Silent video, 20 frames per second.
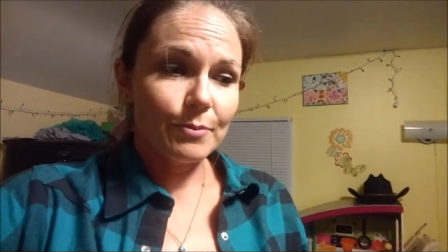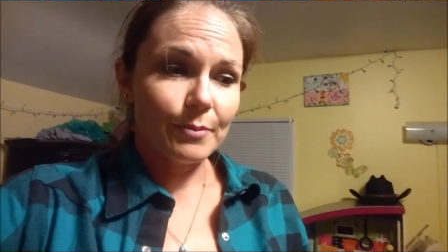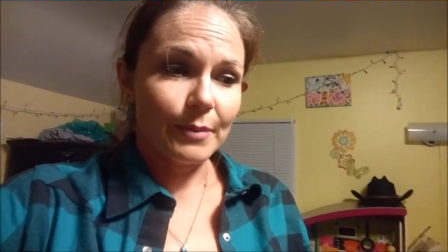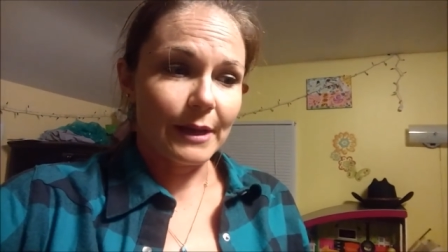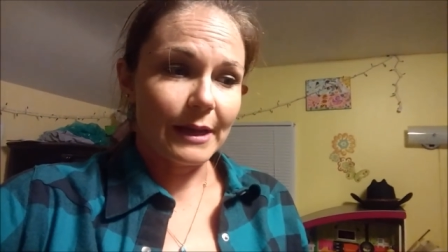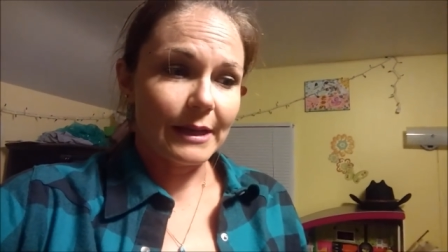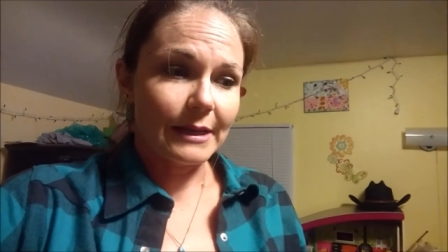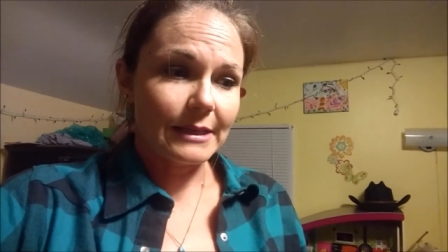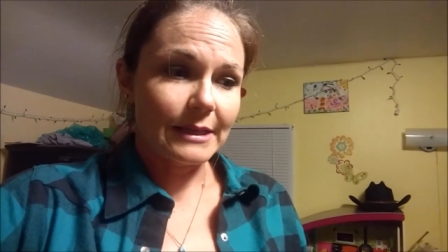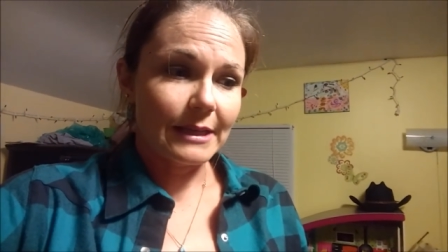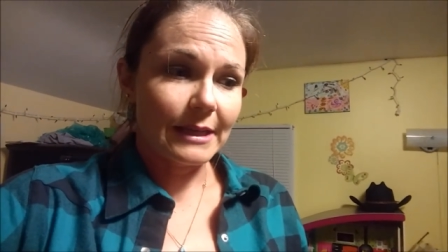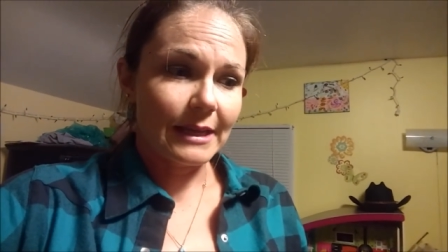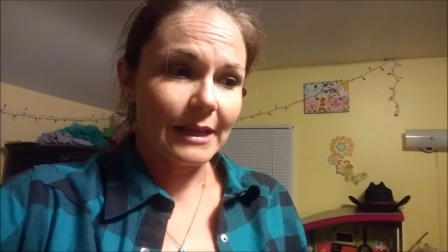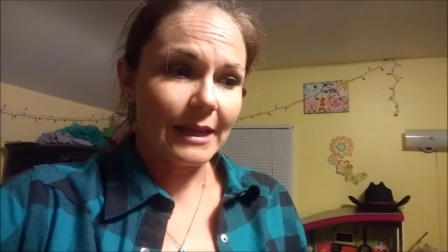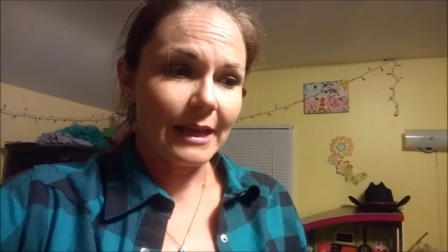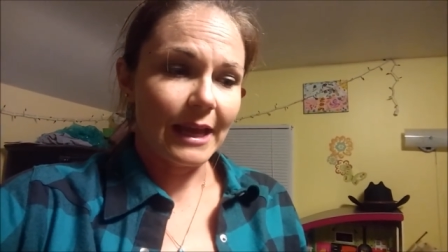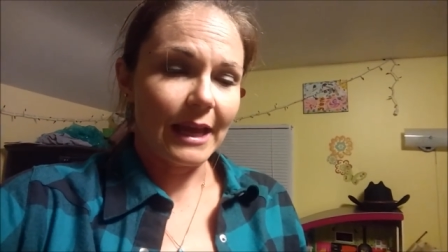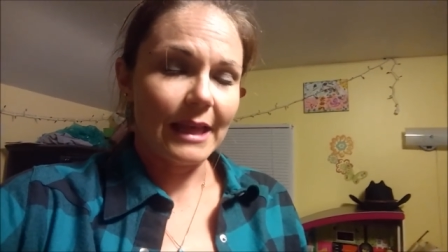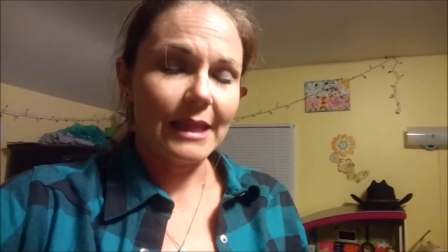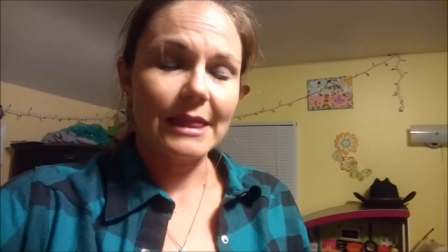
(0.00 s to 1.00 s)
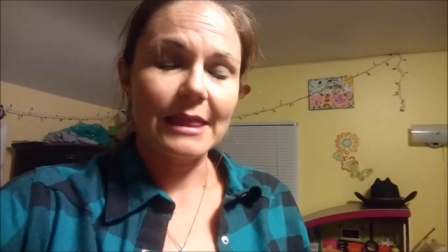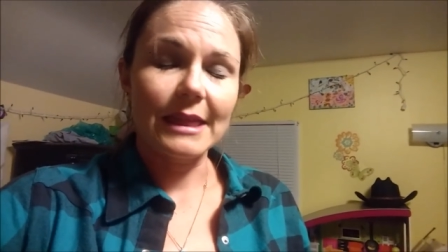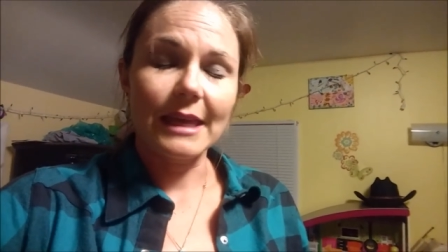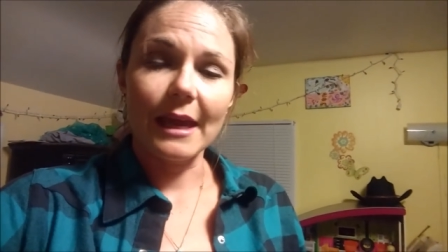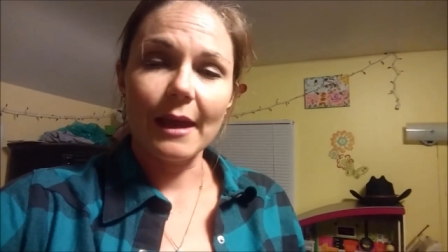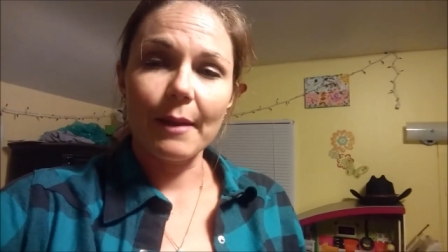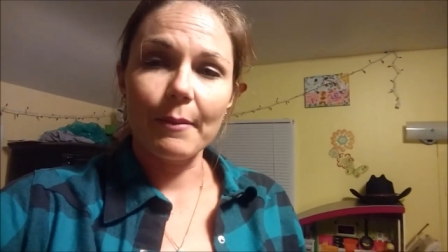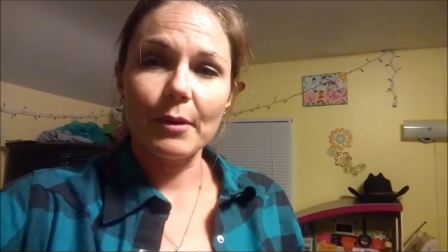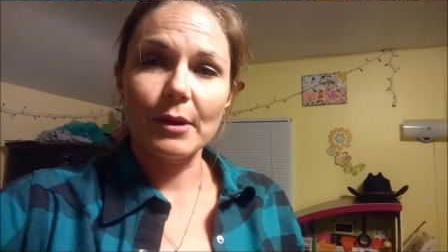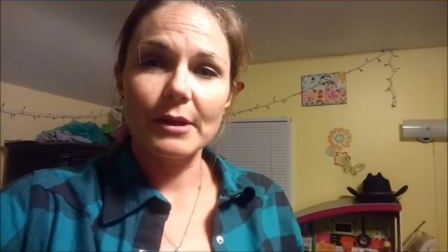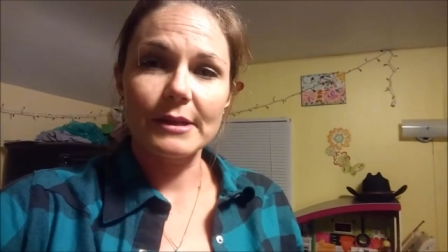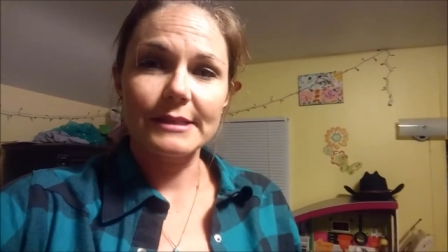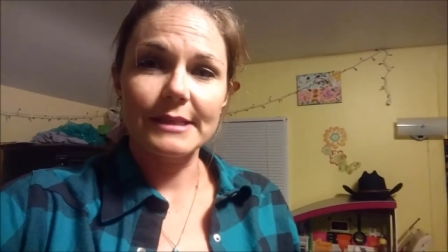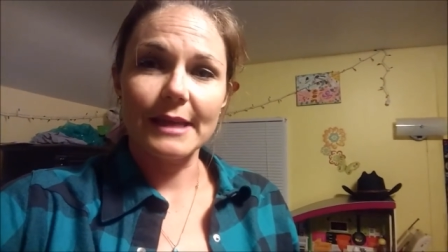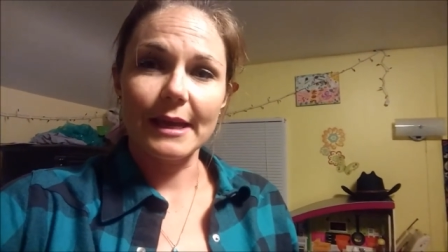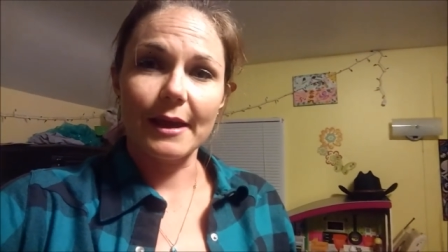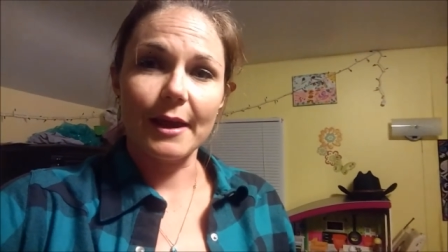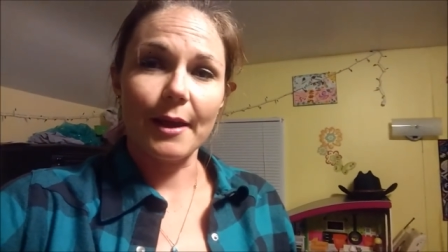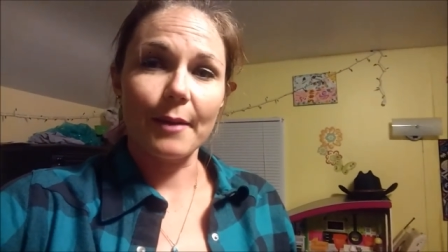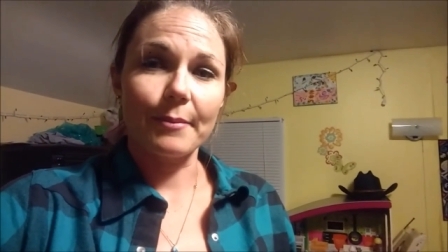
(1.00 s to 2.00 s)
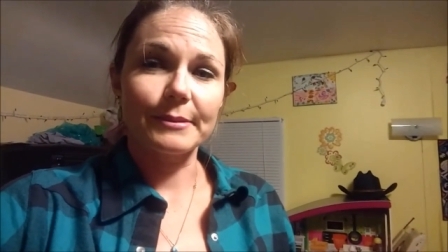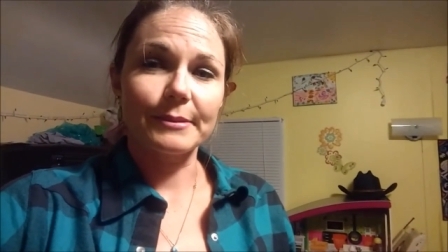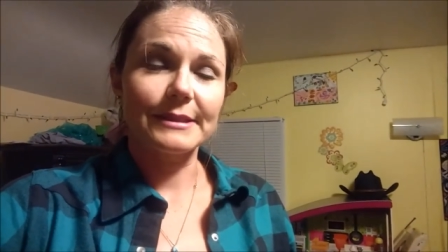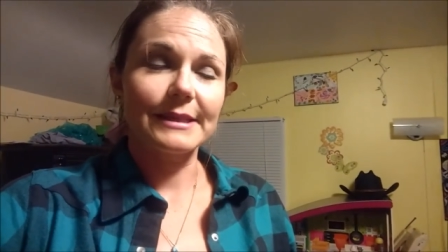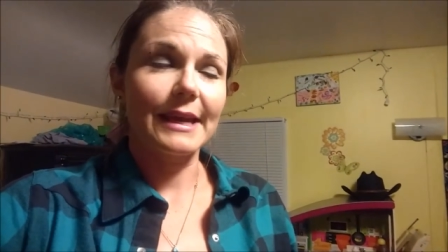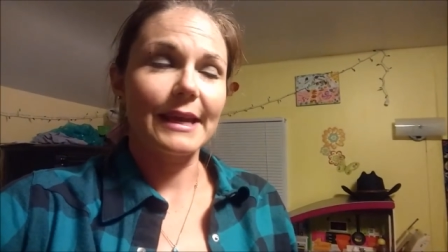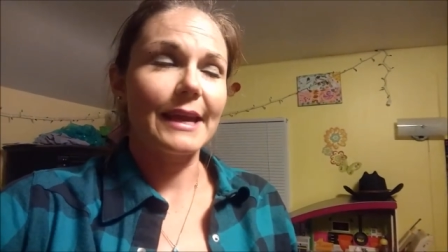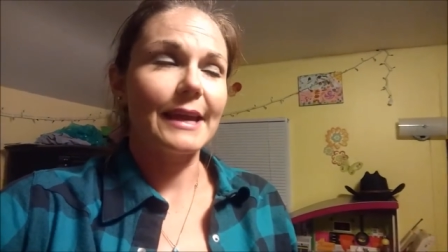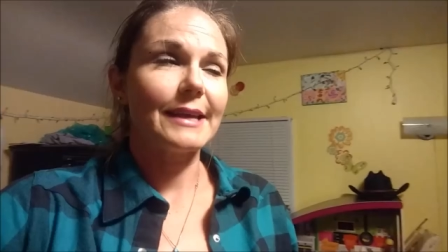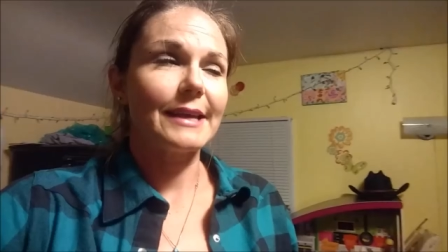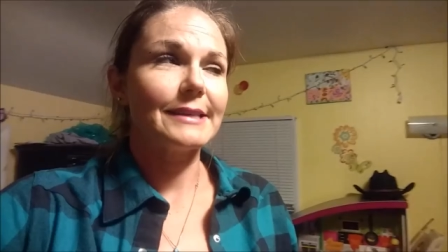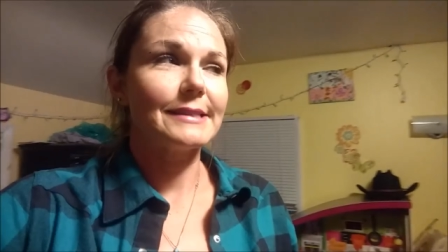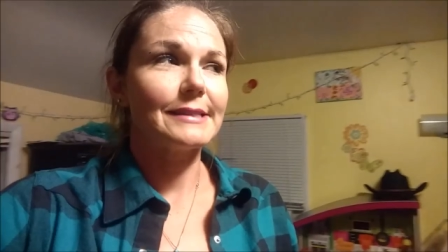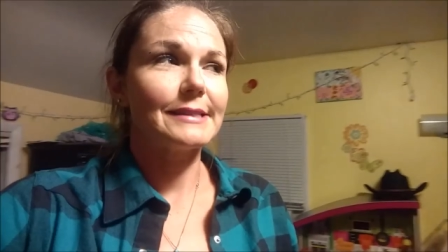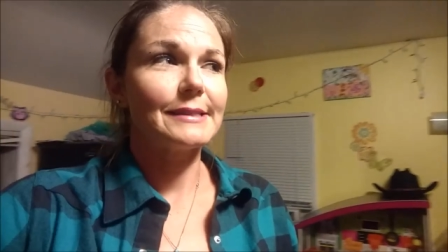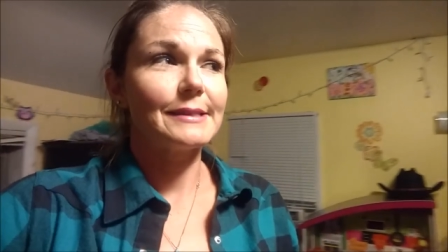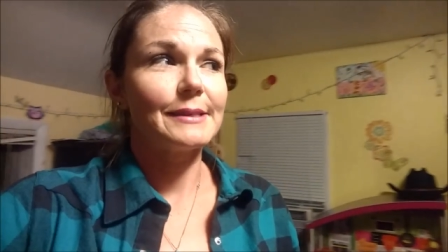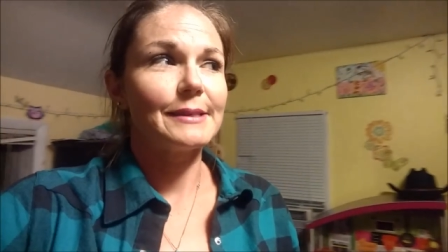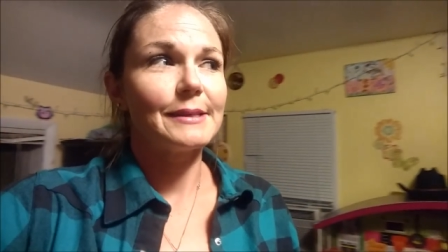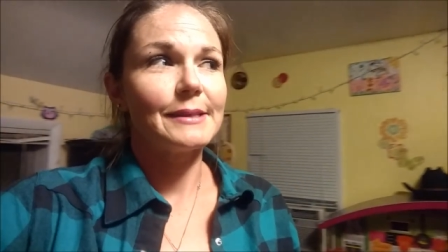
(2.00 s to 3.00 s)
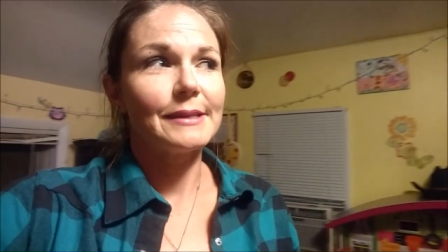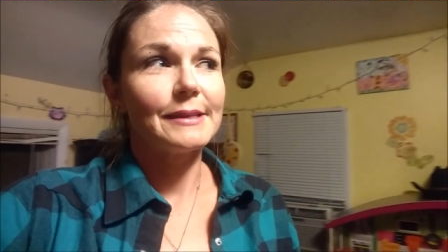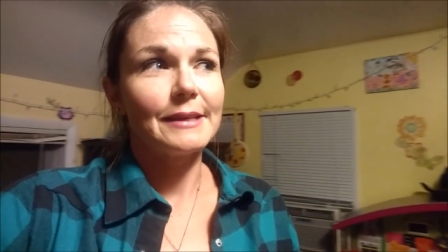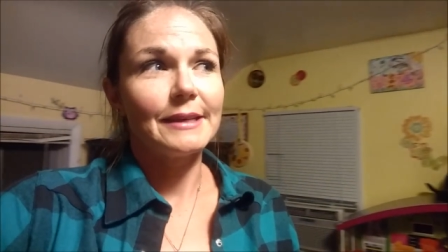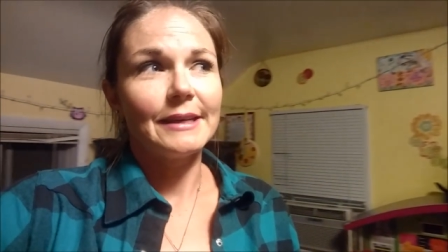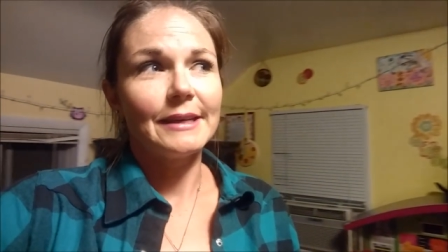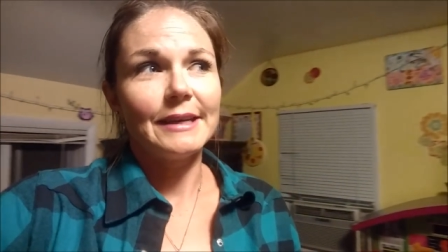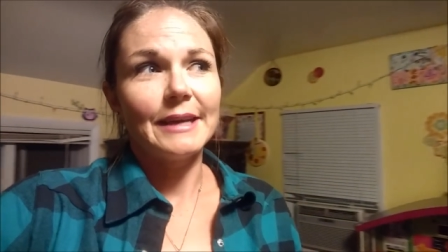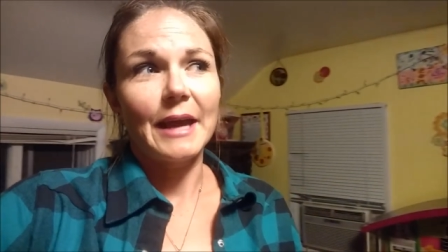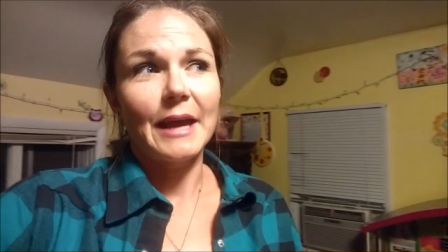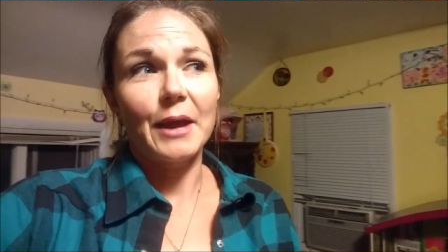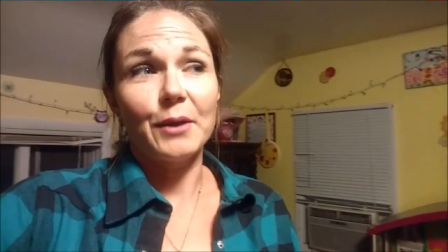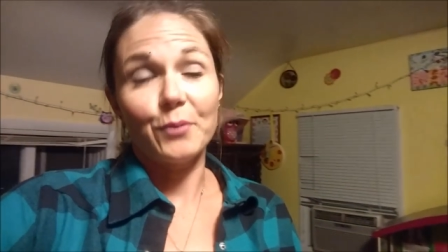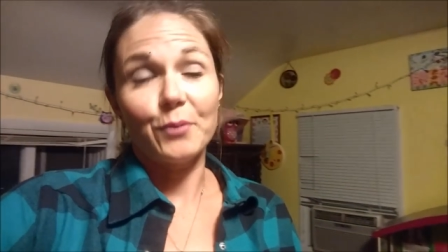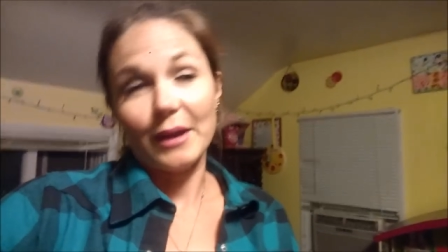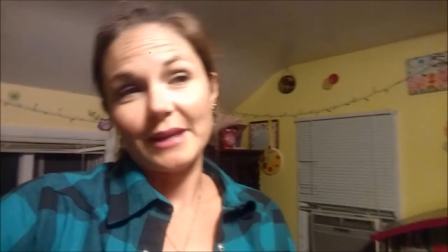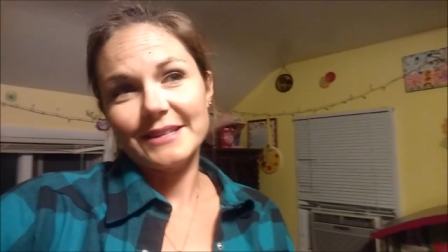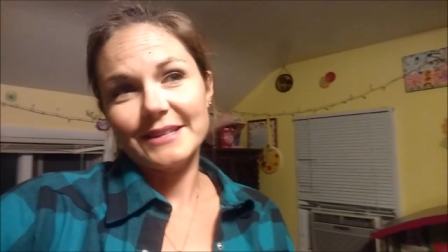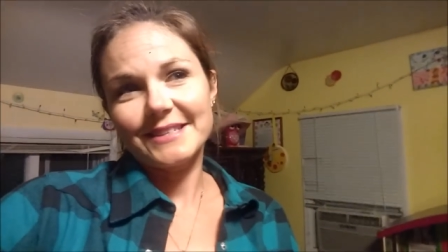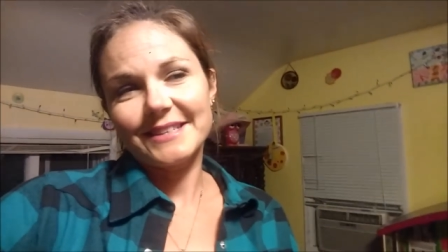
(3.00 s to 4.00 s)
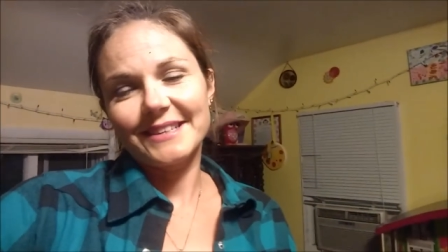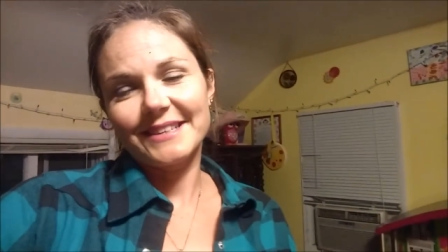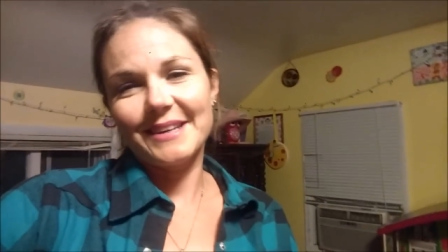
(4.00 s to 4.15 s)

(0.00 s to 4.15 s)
but I think I'm going to take a couple days and wait.